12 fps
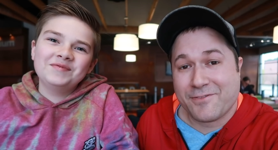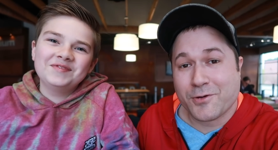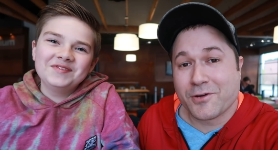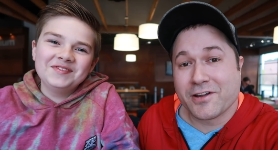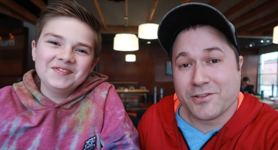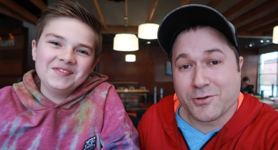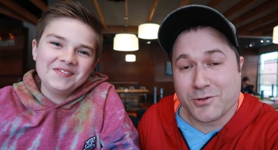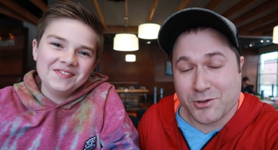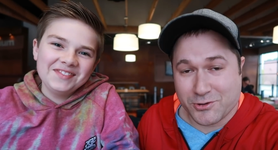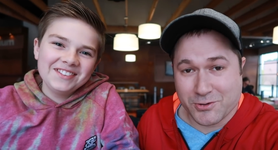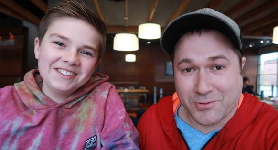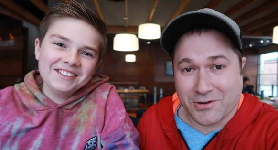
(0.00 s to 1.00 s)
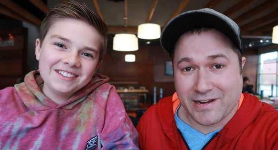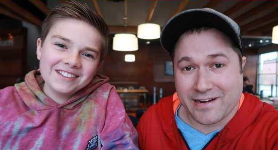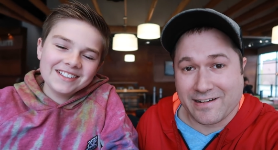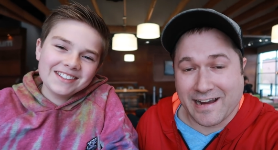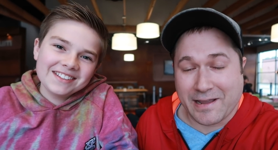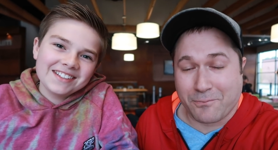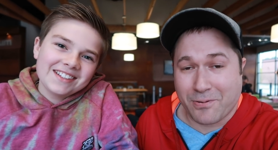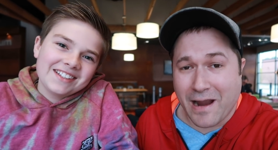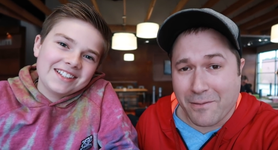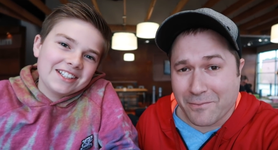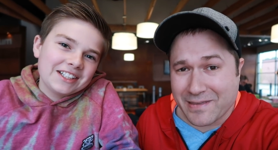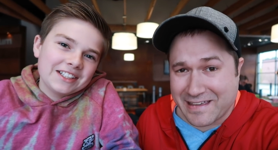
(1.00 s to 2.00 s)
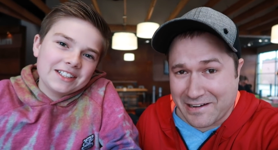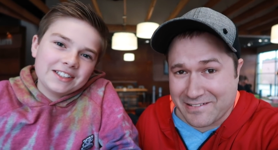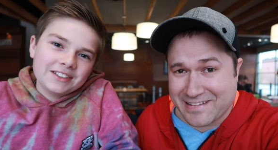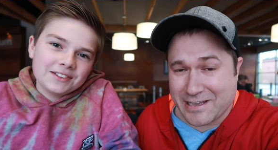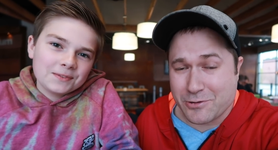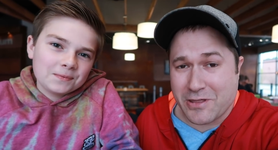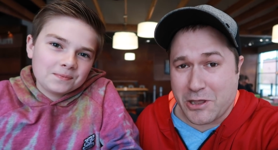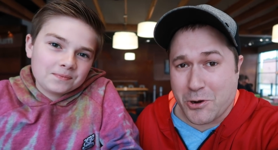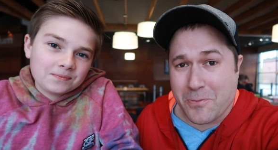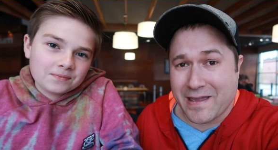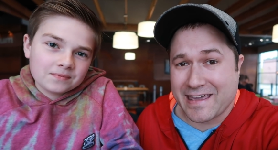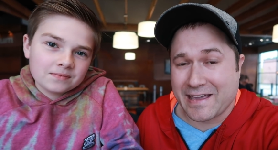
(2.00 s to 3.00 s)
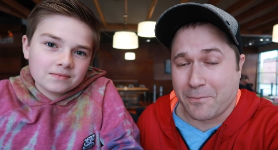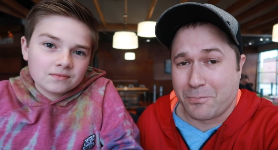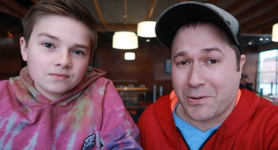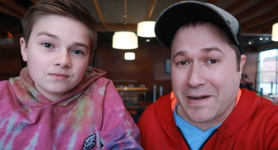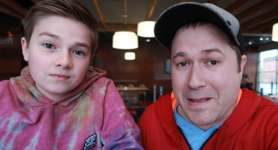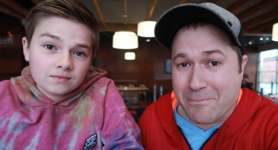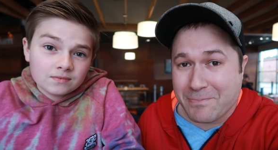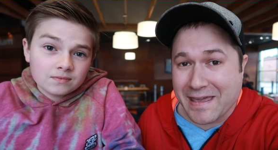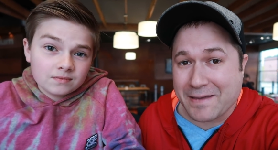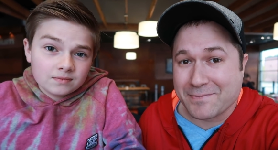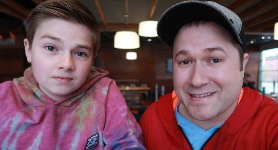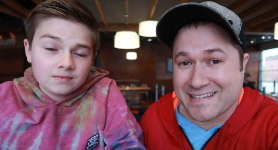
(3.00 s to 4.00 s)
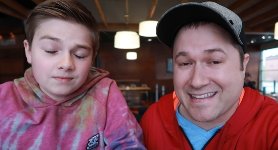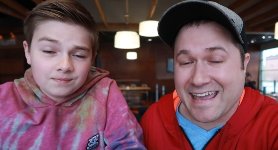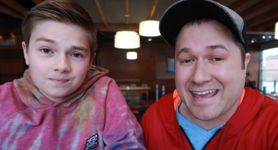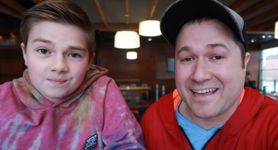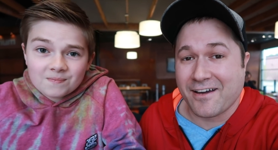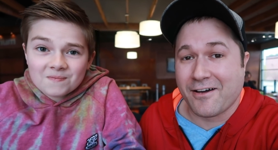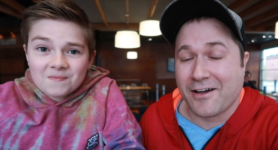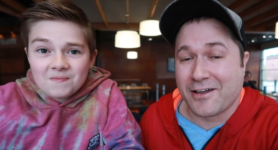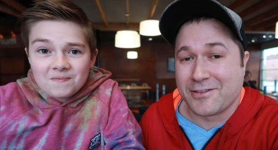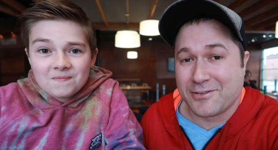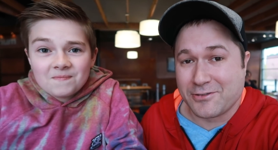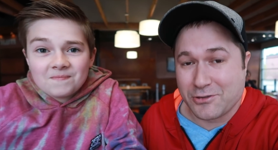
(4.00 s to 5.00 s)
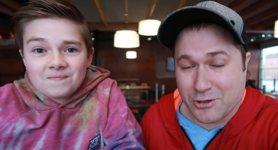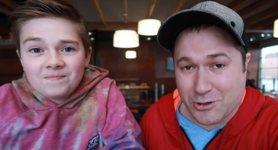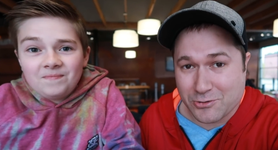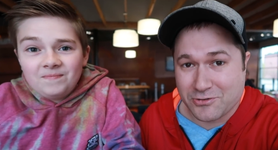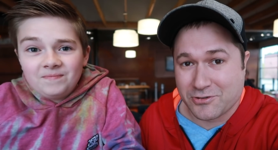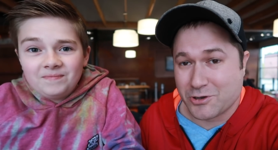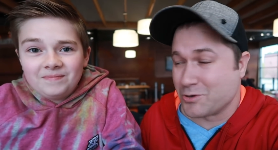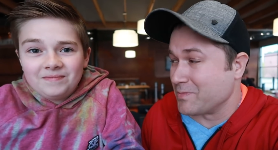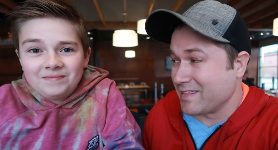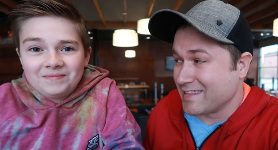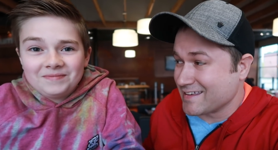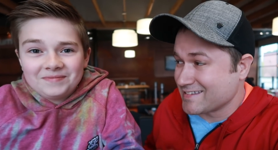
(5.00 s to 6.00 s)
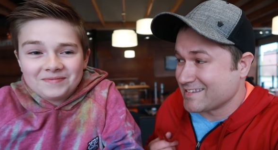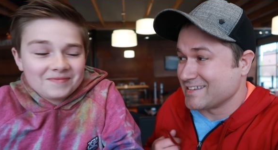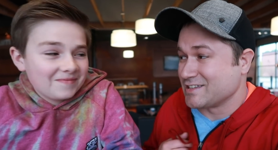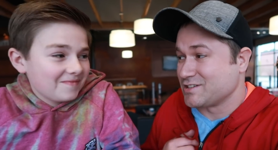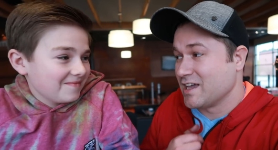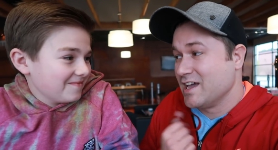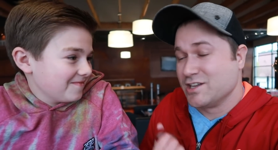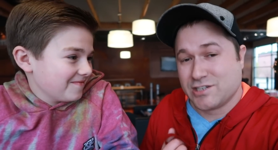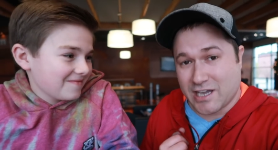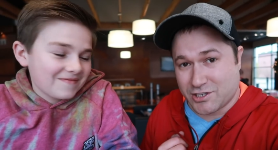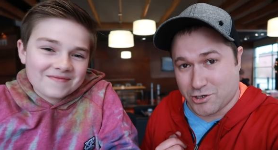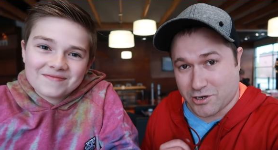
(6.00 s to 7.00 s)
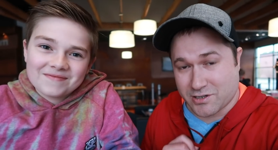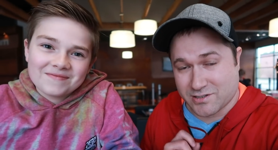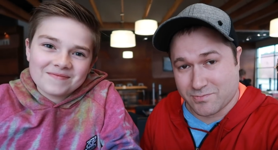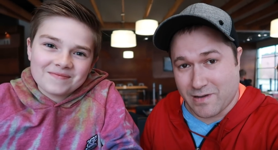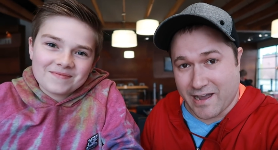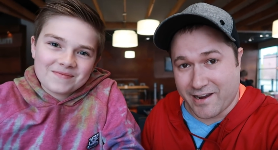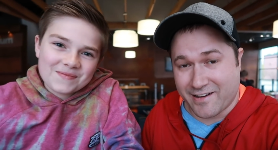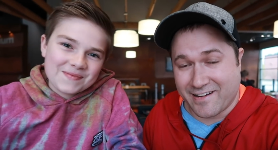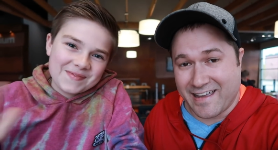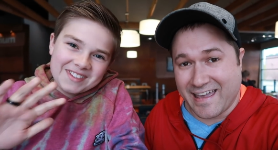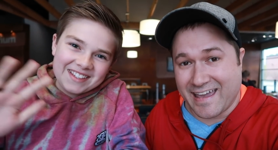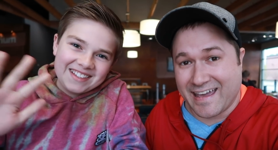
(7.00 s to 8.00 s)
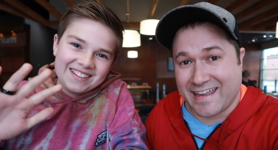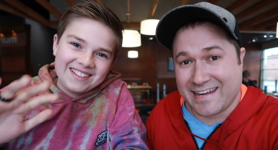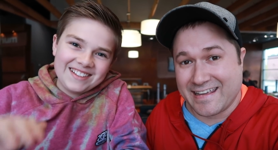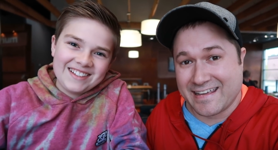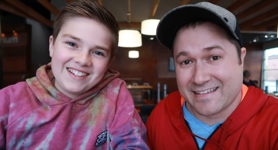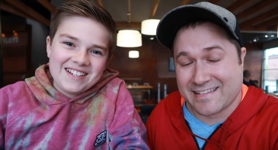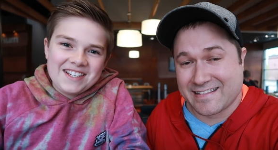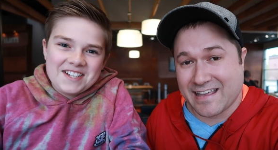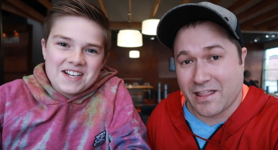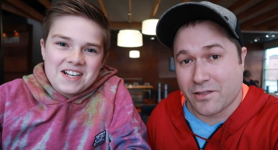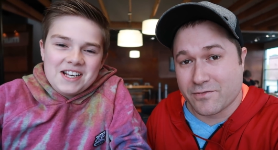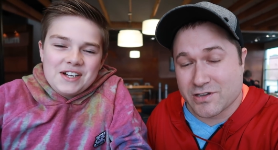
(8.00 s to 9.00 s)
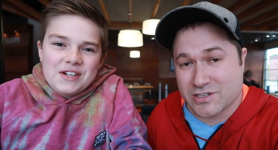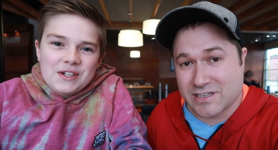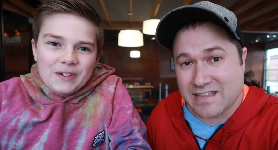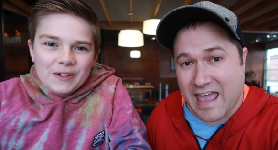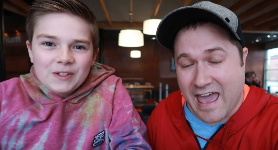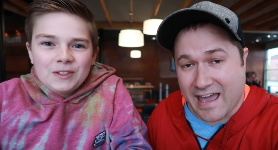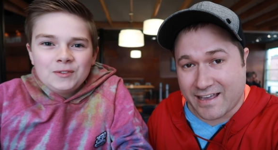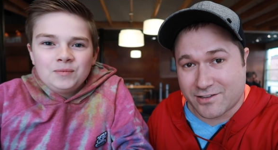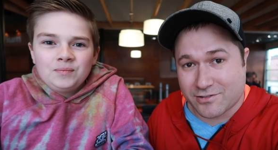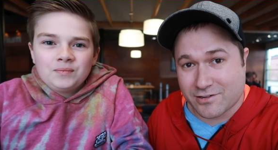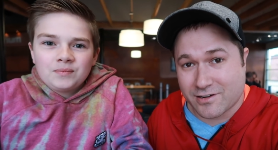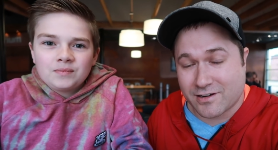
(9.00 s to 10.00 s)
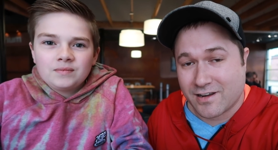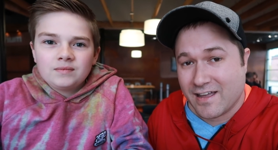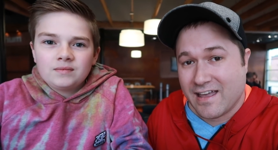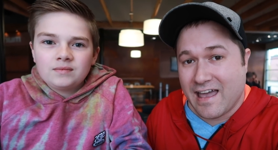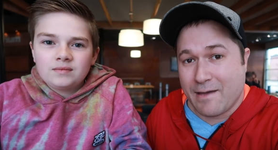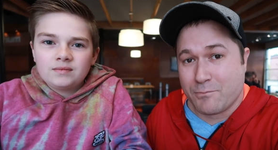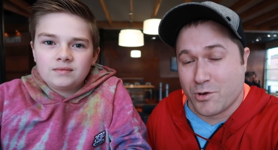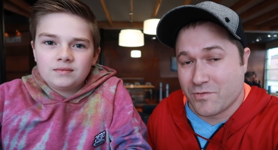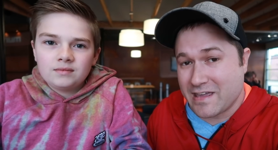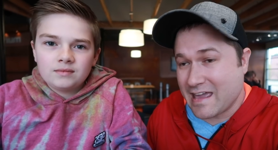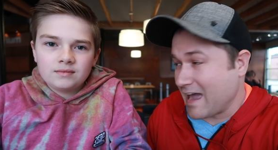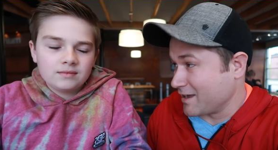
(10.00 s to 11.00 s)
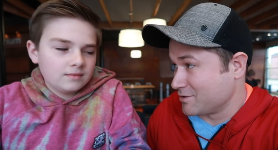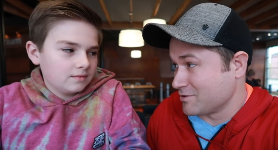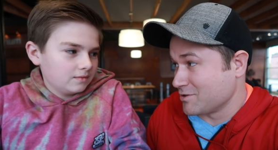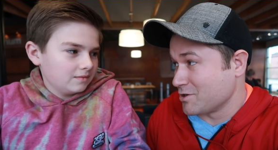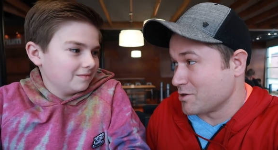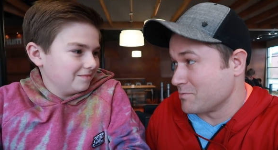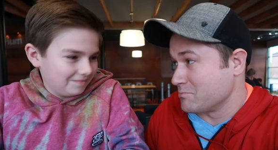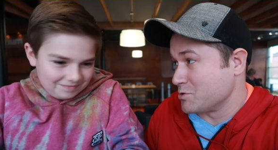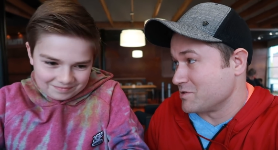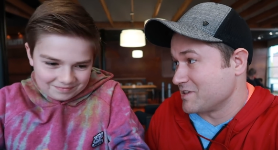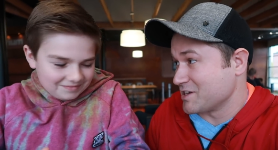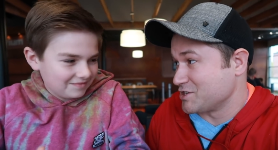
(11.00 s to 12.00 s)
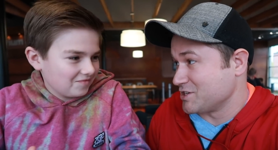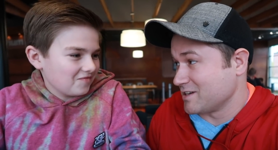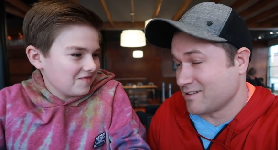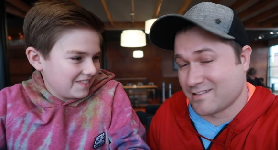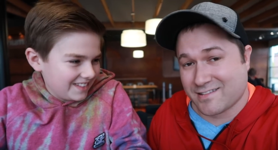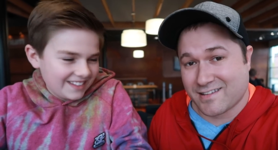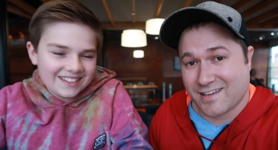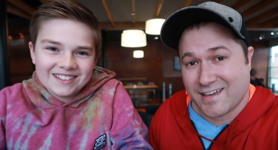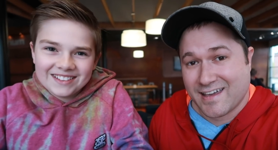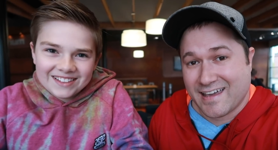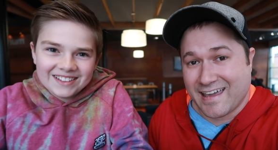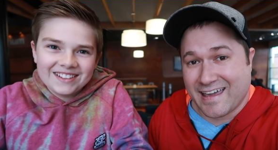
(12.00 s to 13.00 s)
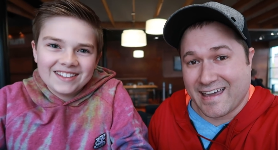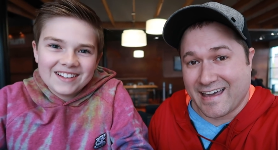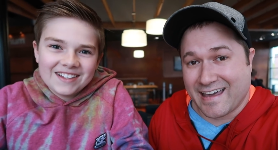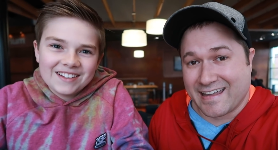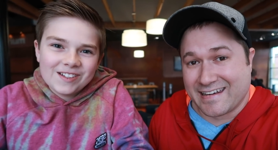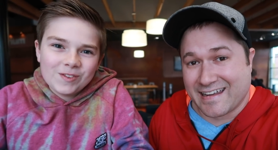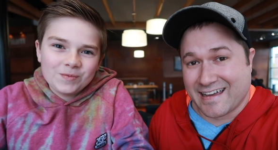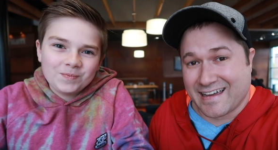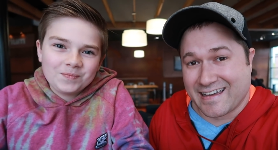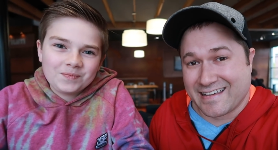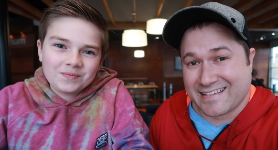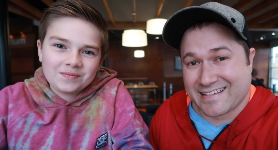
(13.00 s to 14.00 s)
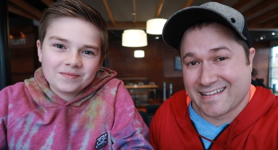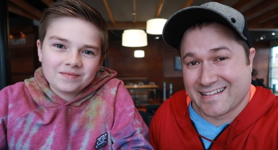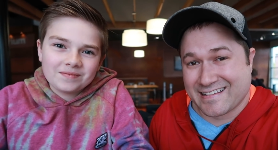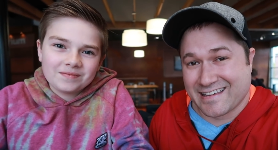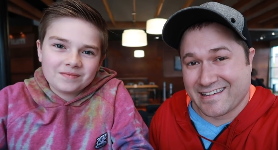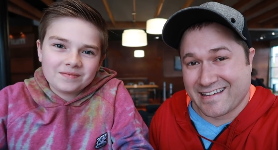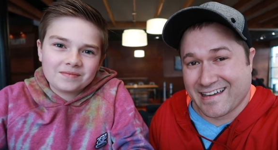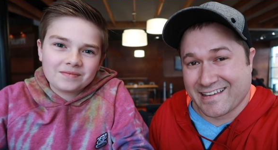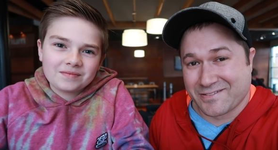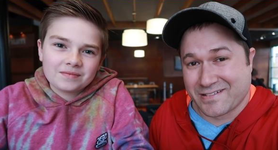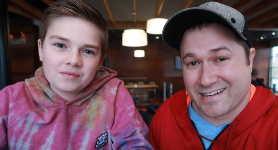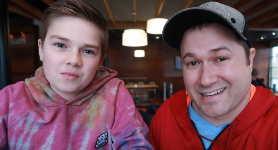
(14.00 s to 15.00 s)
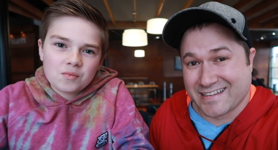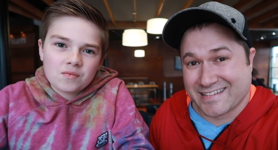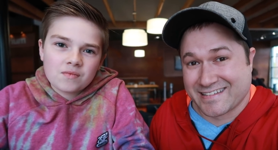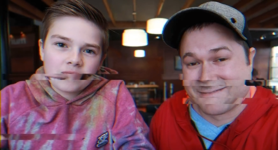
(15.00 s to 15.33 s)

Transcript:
Speaker 1: If you are a new YouTube creator, I can probably guarantee you that you're making a pretty big mistake on YouTube. This is Jet Jurgensmeyer, and he is a television actor, movie actor, musician, and uh, he's gonna tell you guys what it is.